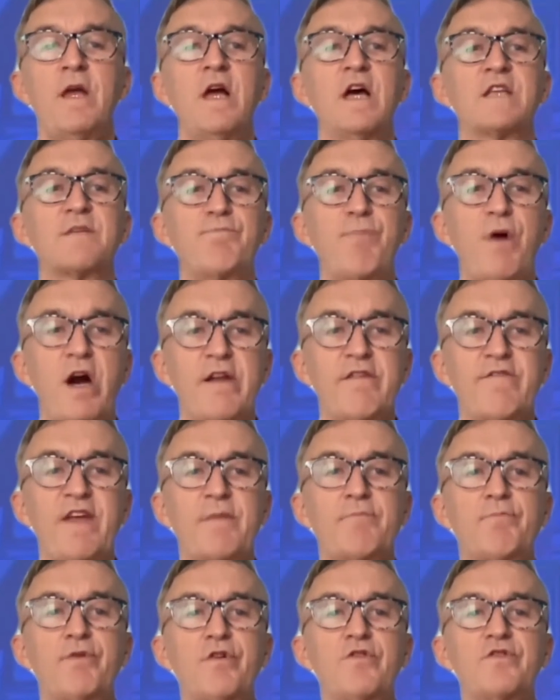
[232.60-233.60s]
As part of
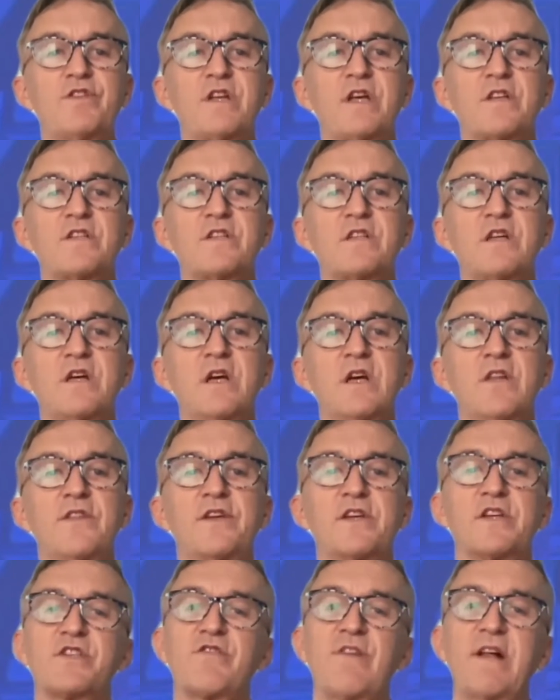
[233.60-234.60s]
that process,
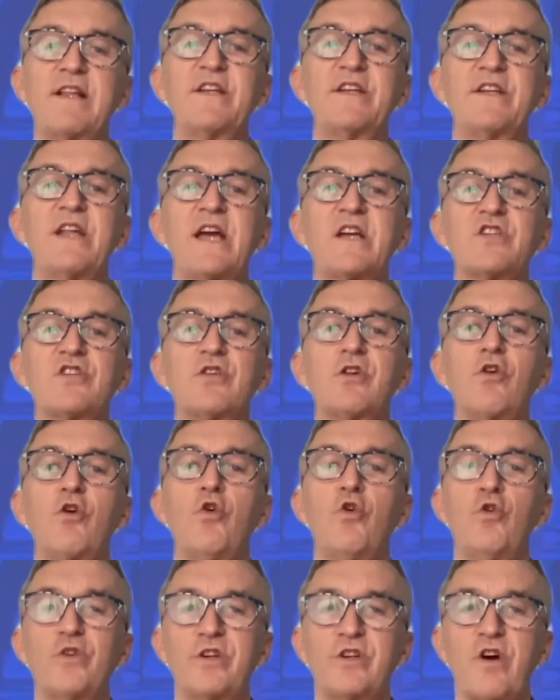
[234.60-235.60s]
the Australian National
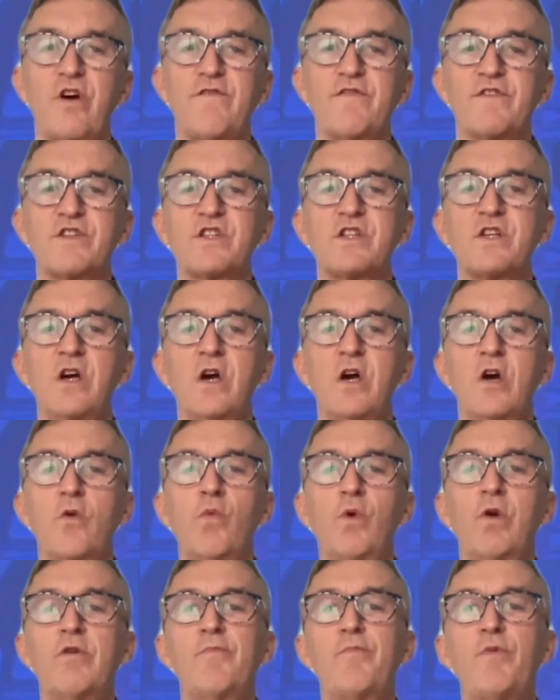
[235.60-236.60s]
Audit Office
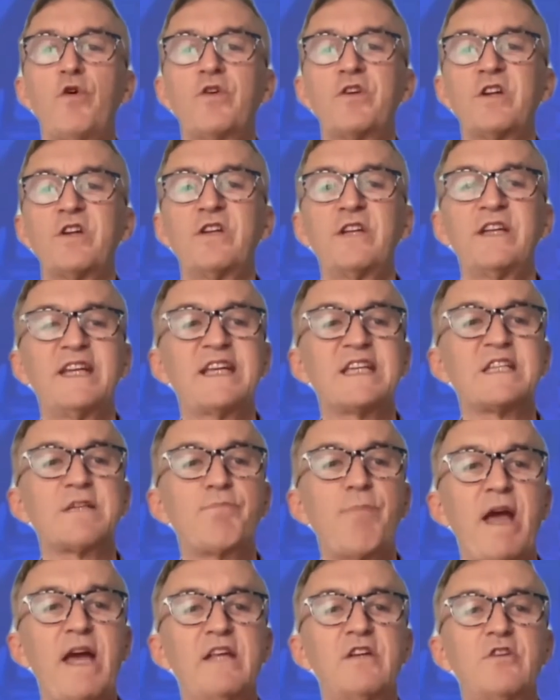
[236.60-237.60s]
will report on an
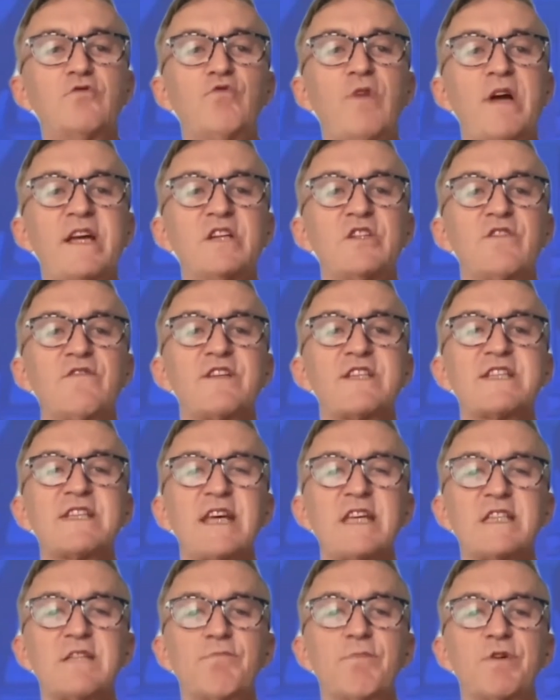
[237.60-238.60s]
expanded range of
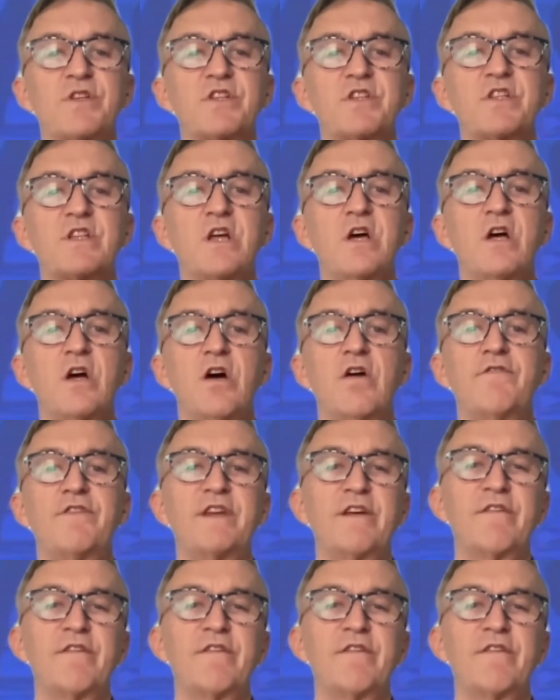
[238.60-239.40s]
assessments of the